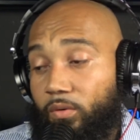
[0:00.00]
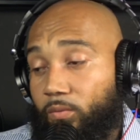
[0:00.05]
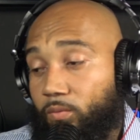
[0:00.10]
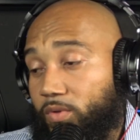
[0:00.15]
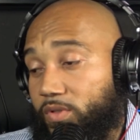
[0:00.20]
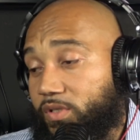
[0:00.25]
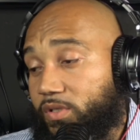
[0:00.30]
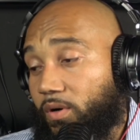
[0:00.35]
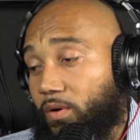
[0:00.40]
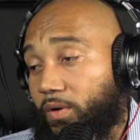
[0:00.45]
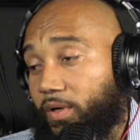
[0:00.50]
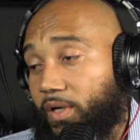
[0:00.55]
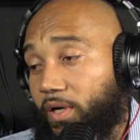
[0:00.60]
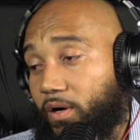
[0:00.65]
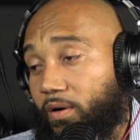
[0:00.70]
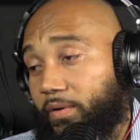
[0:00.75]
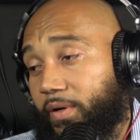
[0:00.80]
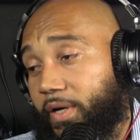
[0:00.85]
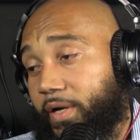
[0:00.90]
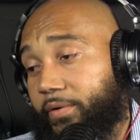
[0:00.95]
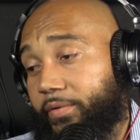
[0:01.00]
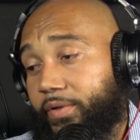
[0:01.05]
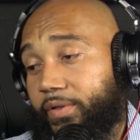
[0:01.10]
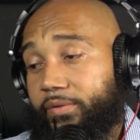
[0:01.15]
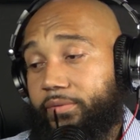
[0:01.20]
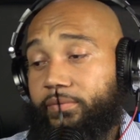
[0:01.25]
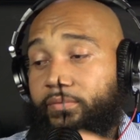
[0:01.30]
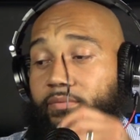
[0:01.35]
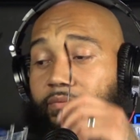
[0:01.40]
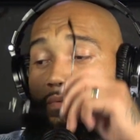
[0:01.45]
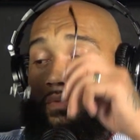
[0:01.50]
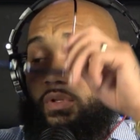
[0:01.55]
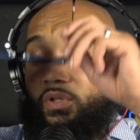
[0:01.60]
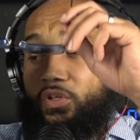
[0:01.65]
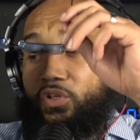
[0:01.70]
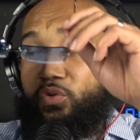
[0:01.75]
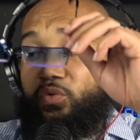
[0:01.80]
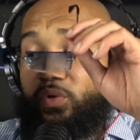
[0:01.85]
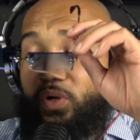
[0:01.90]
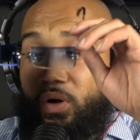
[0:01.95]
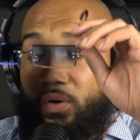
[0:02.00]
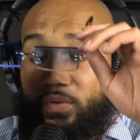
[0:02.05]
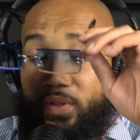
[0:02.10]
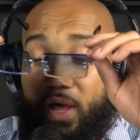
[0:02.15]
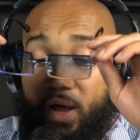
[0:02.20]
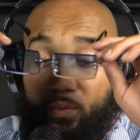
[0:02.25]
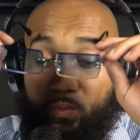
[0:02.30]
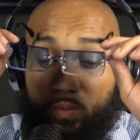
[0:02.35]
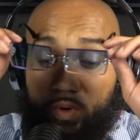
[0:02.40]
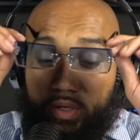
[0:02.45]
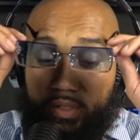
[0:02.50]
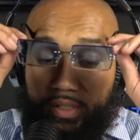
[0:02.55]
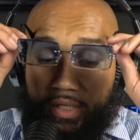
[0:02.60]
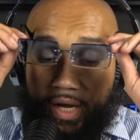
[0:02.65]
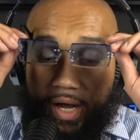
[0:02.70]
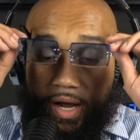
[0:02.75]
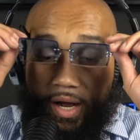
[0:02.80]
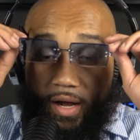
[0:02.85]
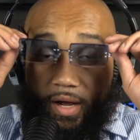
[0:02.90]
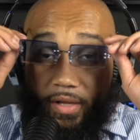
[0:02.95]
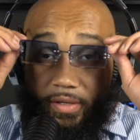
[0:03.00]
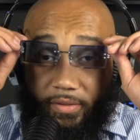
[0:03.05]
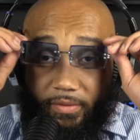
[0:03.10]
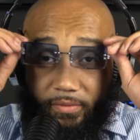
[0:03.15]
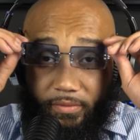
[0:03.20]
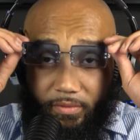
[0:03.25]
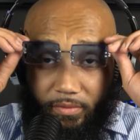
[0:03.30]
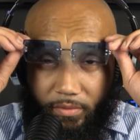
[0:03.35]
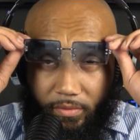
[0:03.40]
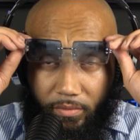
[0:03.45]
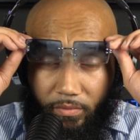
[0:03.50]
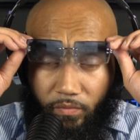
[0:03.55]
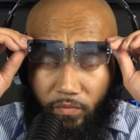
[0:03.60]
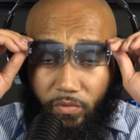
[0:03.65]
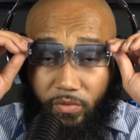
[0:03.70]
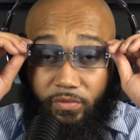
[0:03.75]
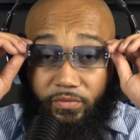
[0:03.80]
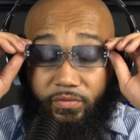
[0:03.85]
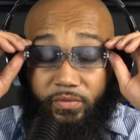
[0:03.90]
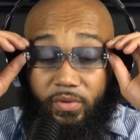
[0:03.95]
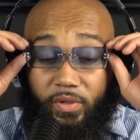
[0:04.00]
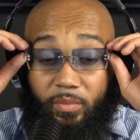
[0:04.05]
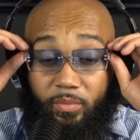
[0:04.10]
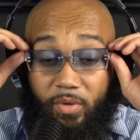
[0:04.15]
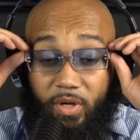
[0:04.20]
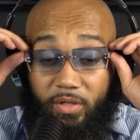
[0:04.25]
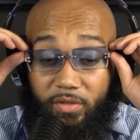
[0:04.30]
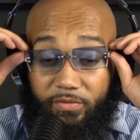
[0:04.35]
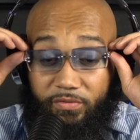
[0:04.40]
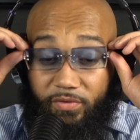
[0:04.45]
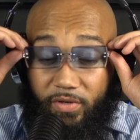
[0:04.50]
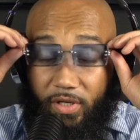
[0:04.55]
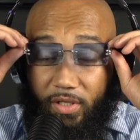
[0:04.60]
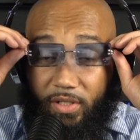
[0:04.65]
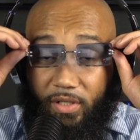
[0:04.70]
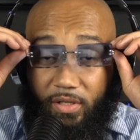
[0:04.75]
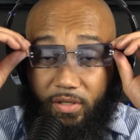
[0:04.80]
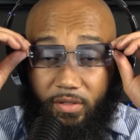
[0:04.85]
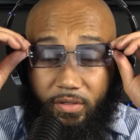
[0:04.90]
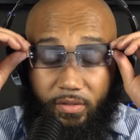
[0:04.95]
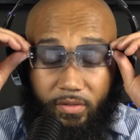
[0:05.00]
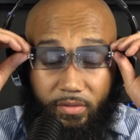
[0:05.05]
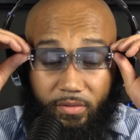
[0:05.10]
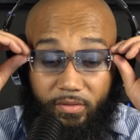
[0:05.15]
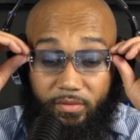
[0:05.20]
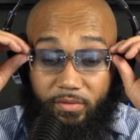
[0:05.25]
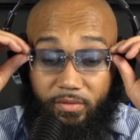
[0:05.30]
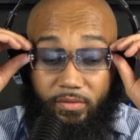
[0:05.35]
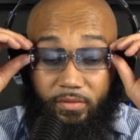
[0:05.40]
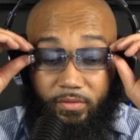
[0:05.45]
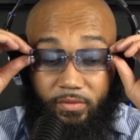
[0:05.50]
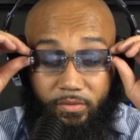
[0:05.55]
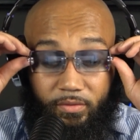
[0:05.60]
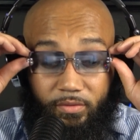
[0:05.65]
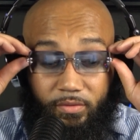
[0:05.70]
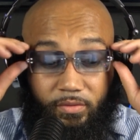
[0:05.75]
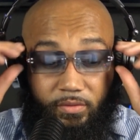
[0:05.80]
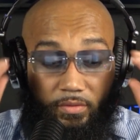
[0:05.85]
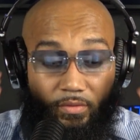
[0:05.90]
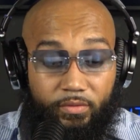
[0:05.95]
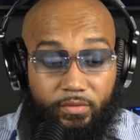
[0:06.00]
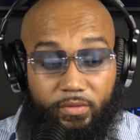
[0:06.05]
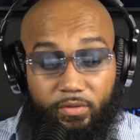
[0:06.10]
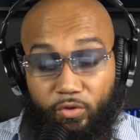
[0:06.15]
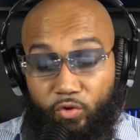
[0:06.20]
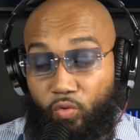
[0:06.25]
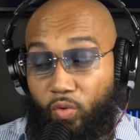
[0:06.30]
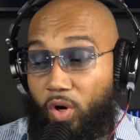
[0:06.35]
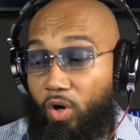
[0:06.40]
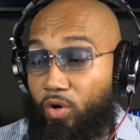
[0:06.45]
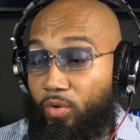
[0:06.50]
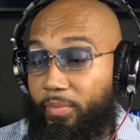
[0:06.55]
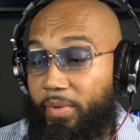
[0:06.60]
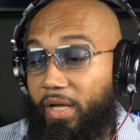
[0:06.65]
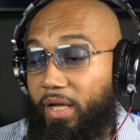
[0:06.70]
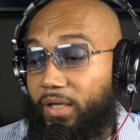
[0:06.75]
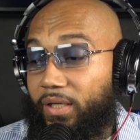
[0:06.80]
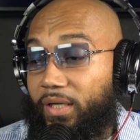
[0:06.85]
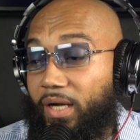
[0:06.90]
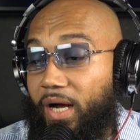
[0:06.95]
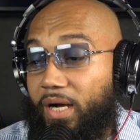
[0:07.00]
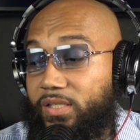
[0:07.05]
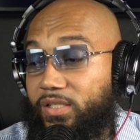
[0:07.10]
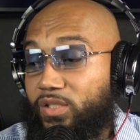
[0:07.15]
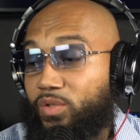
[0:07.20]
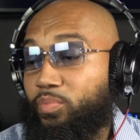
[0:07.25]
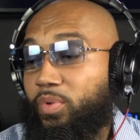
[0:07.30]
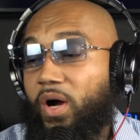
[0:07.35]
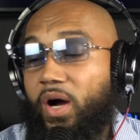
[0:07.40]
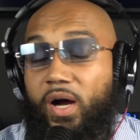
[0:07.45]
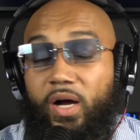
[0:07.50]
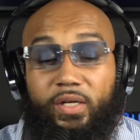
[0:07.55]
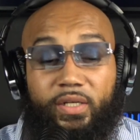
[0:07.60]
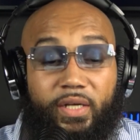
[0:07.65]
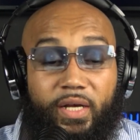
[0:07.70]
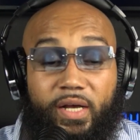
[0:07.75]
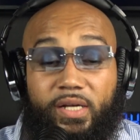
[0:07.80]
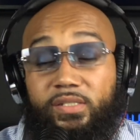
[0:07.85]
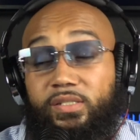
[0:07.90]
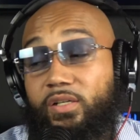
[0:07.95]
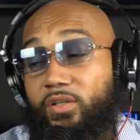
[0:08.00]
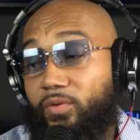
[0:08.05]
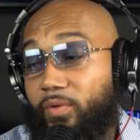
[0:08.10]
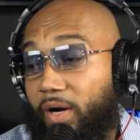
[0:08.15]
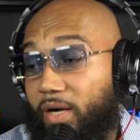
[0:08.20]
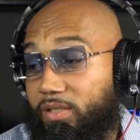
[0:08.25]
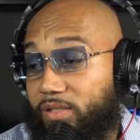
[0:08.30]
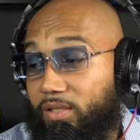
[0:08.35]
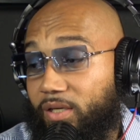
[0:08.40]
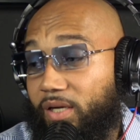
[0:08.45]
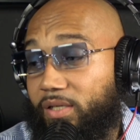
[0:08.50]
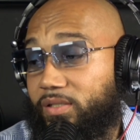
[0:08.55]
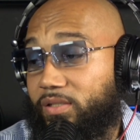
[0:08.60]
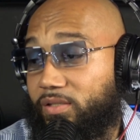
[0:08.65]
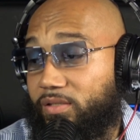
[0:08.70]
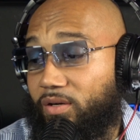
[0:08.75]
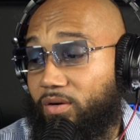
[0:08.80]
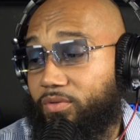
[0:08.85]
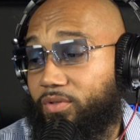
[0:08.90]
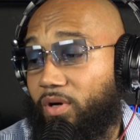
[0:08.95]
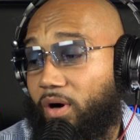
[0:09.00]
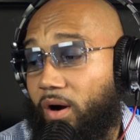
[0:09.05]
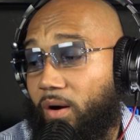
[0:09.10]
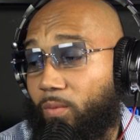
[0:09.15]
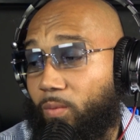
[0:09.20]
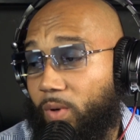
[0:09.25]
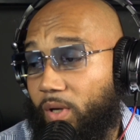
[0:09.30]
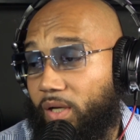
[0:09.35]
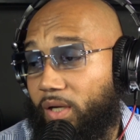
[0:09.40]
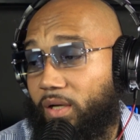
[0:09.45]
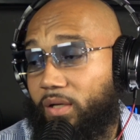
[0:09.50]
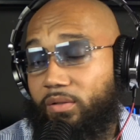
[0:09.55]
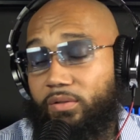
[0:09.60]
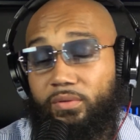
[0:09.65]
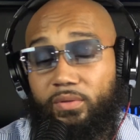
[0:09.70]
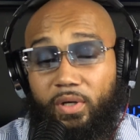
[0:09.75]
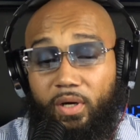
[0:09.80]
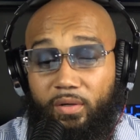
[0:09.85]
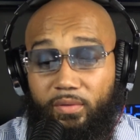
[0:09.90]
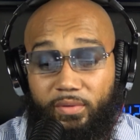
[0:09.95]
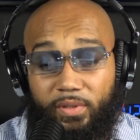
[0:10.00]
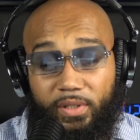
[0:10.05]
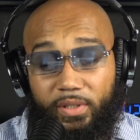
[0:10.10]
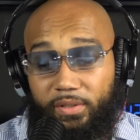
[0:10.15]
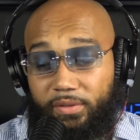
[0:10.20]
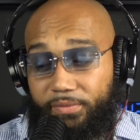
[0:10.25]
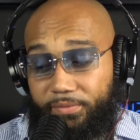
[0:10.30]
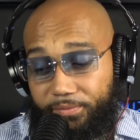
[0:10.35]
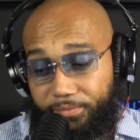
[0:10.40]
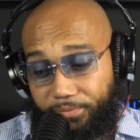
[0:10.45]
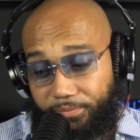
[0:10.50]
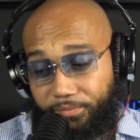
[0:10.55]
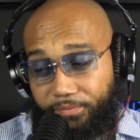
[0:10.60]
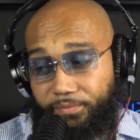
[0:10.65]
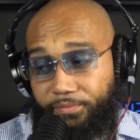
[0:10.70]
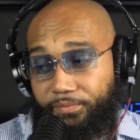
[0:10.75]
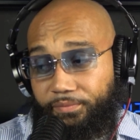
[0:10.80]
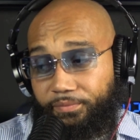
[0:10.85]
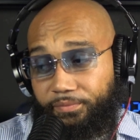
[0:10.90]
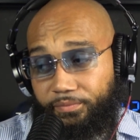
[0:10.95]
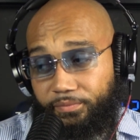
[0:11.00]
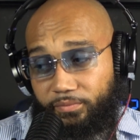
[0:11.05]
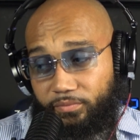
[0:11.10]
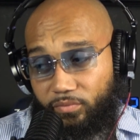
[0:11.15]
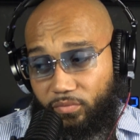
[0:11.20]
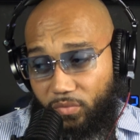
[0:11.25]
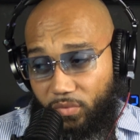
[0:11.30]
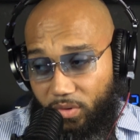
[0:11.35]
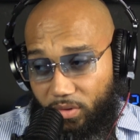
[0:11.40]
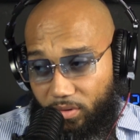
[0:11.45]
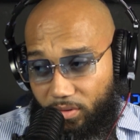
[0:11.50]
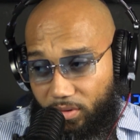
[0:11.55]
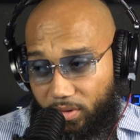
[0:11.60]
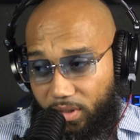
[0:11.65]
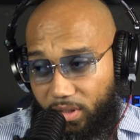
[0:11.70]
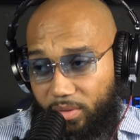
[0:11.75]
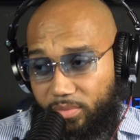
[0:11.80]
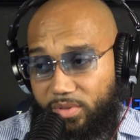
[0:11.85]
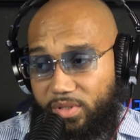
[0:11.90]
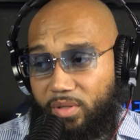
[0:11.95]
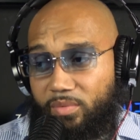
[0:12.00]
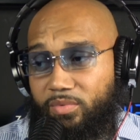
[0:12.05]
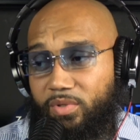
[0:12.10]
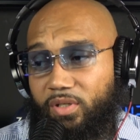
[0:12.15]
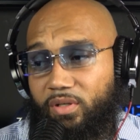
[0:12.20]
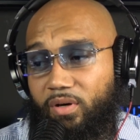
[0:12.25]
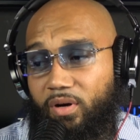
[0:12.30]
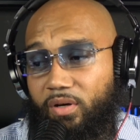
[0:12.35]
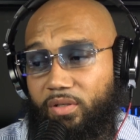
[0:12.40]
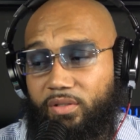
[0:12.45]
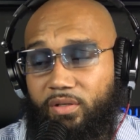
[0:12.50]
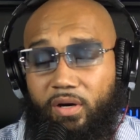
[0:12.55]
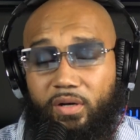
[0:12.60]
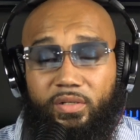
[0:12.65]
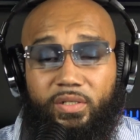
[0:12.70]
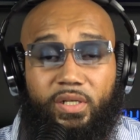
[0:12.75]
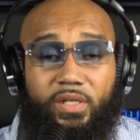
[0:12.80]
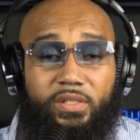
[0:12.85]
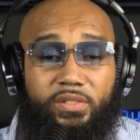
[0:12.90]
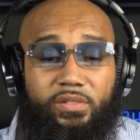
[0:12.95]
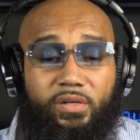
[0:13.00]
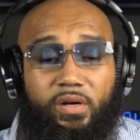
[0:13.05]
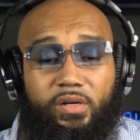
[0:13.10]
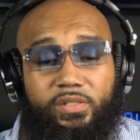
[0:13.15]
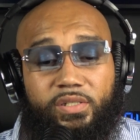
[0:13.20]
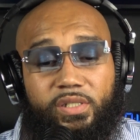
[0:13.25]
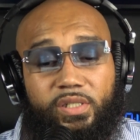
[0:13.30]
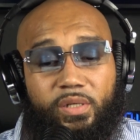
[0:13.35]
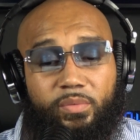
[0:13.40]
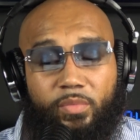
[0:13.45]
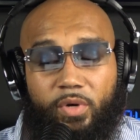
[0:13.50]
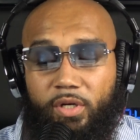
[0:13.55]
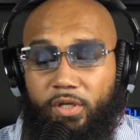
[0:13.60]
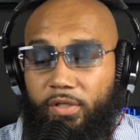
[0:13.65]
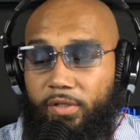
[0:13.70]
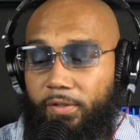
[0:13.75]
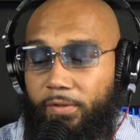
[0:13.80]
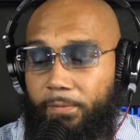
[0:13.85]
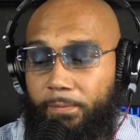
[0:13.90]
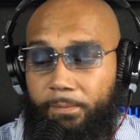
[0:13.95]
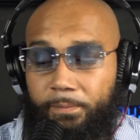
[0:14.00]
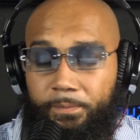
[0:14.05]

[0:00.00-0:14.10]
What's going on, Eric? You know that one guy from the motherfucking Grown Man Logic podcast. Congratulations on y'all win. You know, nigga. Cups up to y'all. Y'all did y'all shit, my nigga.